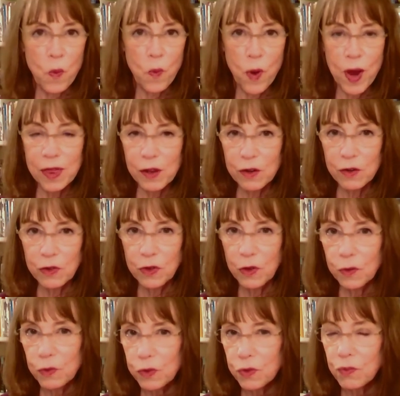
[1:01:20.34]
whether
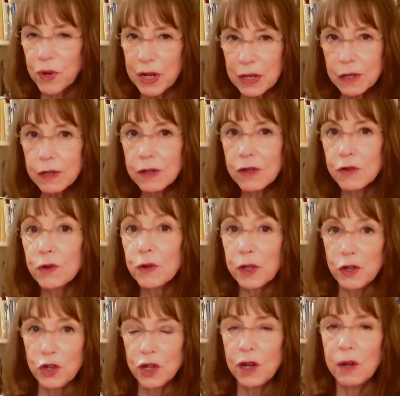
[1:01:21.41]
those reasons are
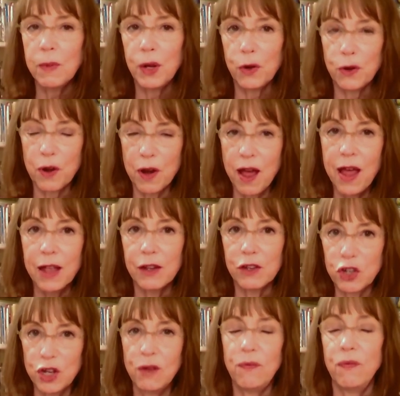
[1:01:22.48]
legitimate or not,
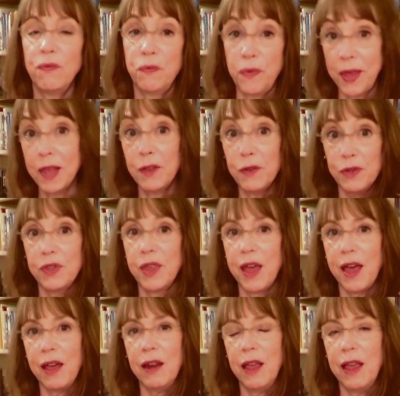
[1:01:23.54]
she feels
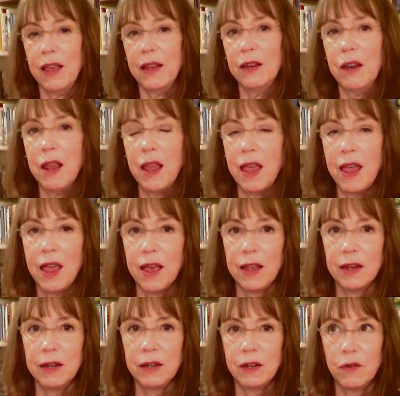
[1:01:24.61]
that. And
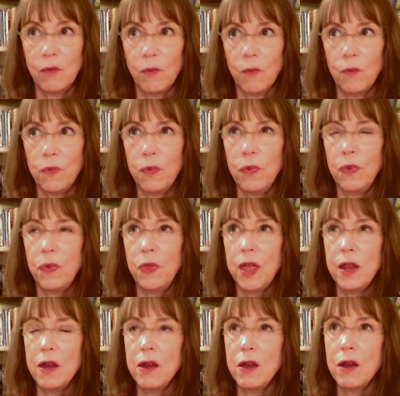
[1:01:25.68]
and
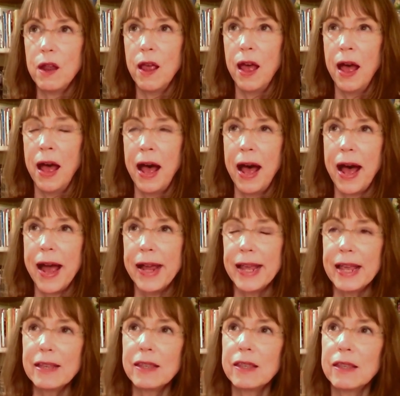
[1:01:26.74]
then I
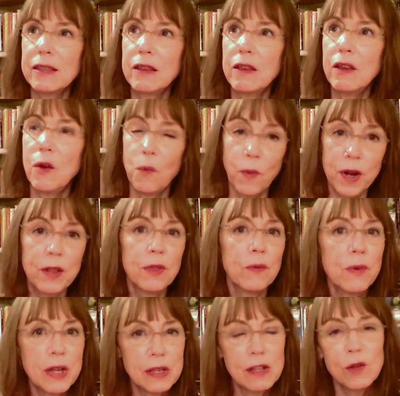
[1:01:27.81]
guess, you know, one of the
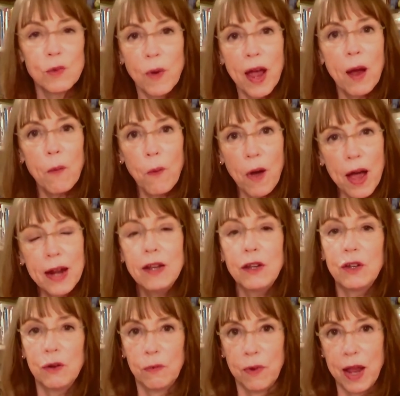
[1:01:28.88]
reasons why I wanted
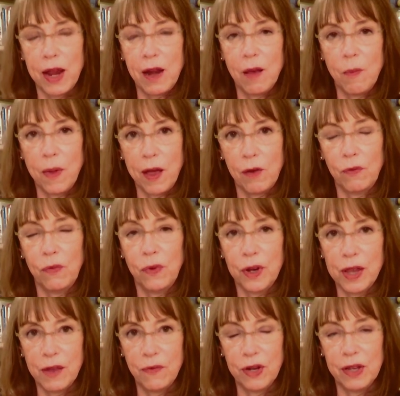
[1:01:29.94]
to write about
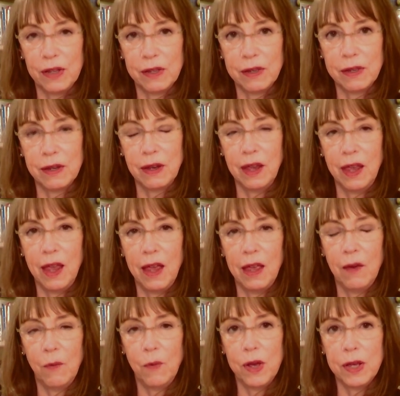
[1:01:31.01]
forgiveness
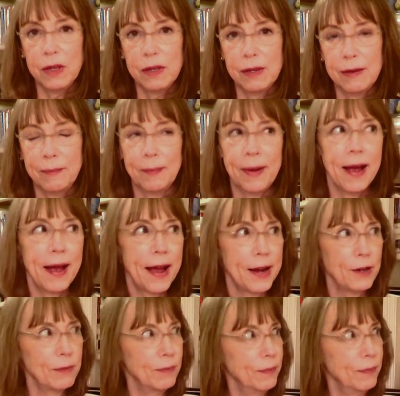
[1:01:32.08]
and was I